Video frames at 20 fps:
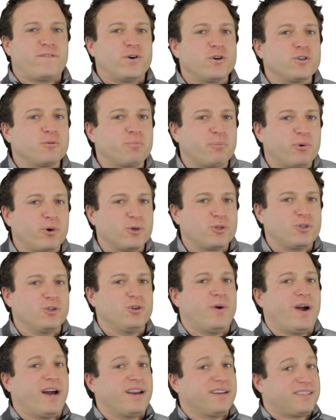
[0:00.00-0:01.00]
first
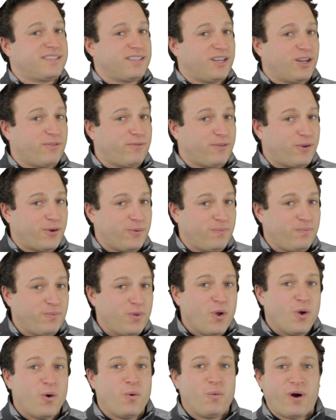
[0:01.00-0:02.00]
person who had a cell phone.
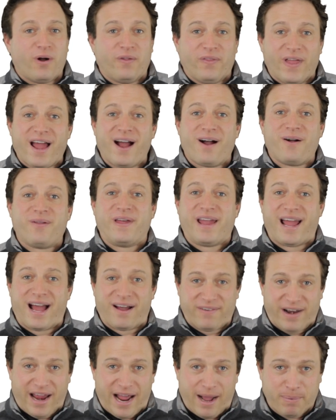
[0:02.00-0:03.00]
Well, now they
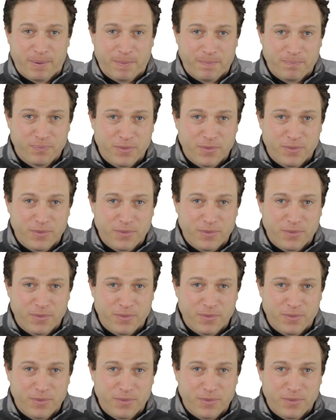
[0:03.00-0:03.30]
have an app.